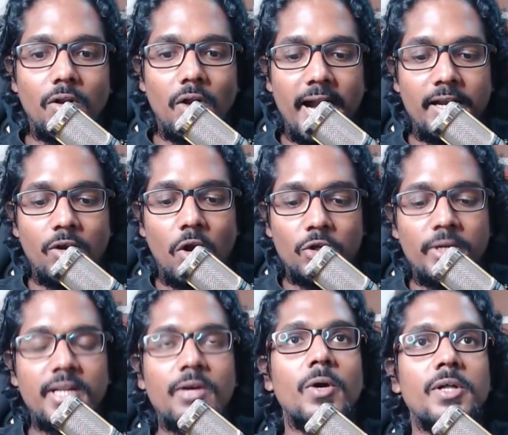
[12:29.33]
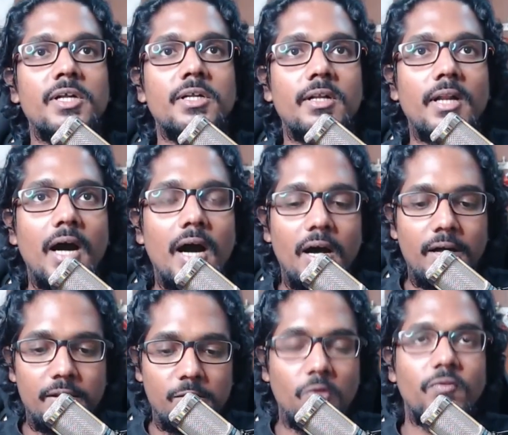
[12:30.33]
And not only was it
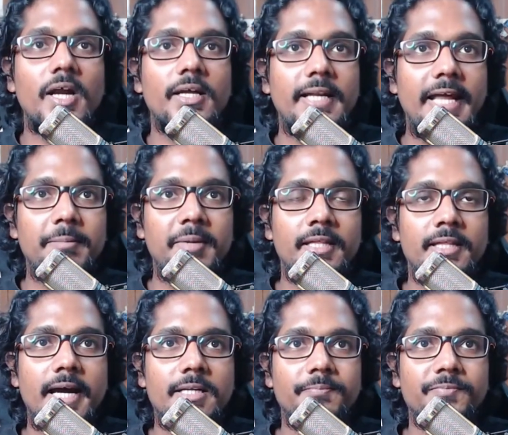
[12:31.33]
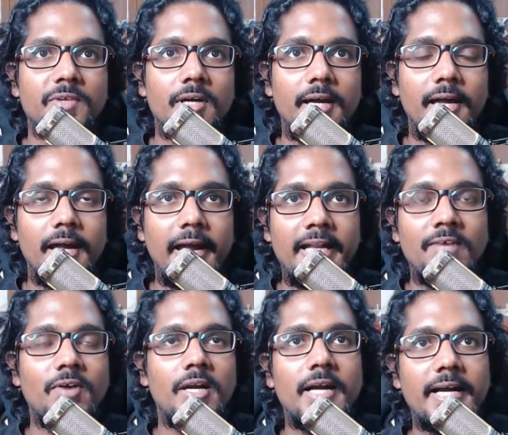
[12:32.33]
so far claiming that any
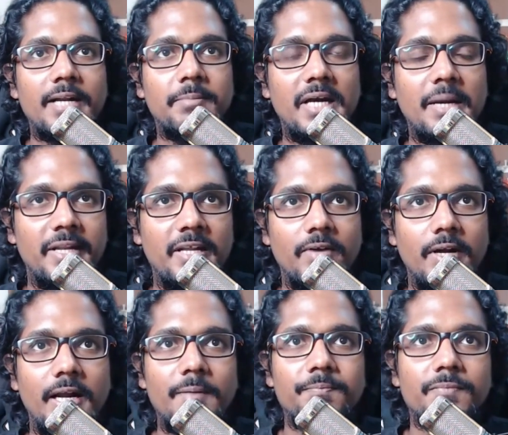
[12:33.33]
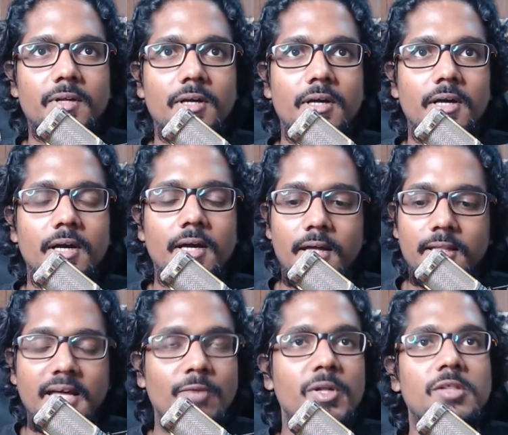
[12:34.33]
Varna can become any Varna,
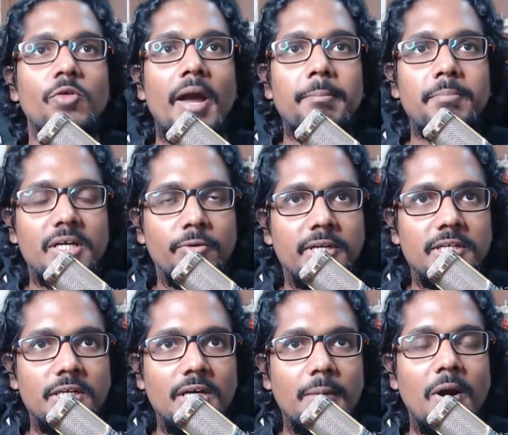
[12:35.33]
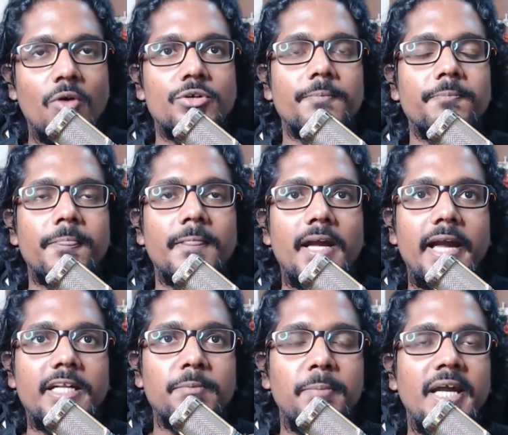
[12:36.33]
there was no ambiguity about
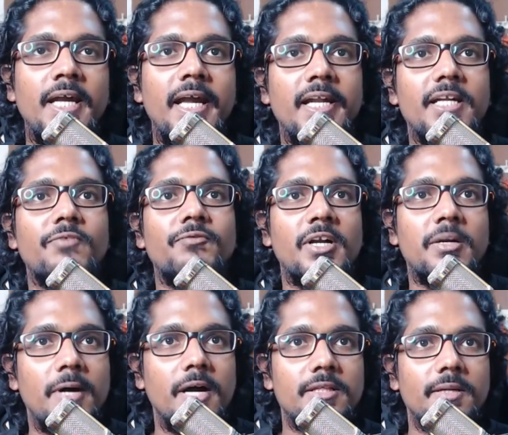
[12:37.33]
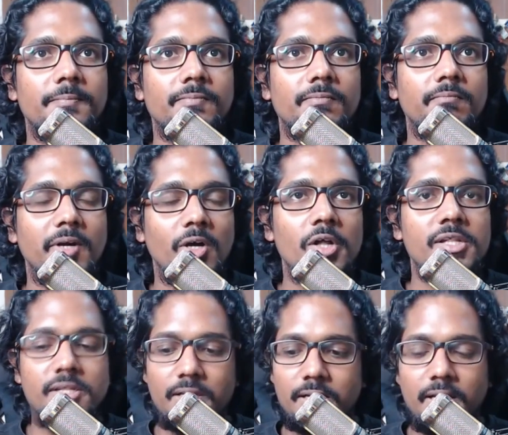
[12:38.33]
it being in a different birth
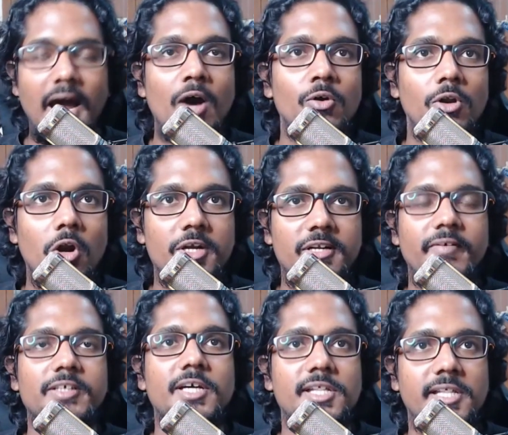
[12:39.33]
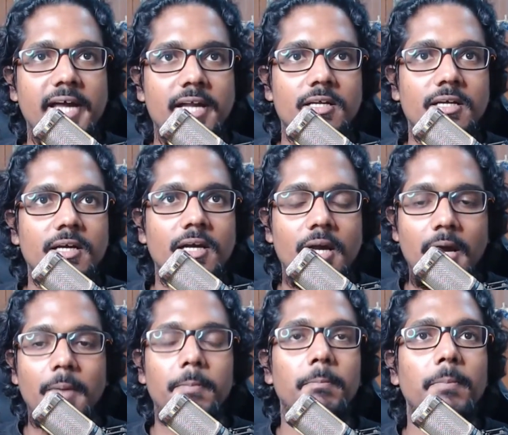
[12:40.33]
because now Lord Shiva just said
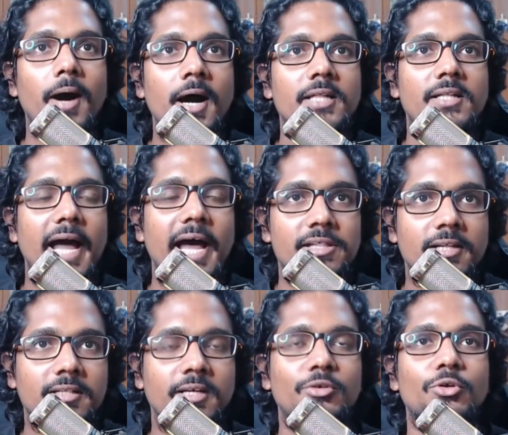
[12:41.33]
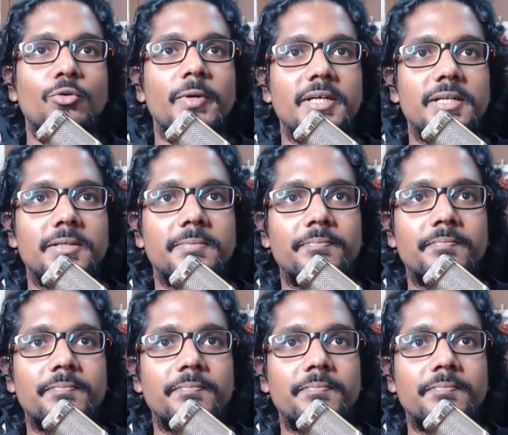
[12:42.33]
birth has nothing to do with it.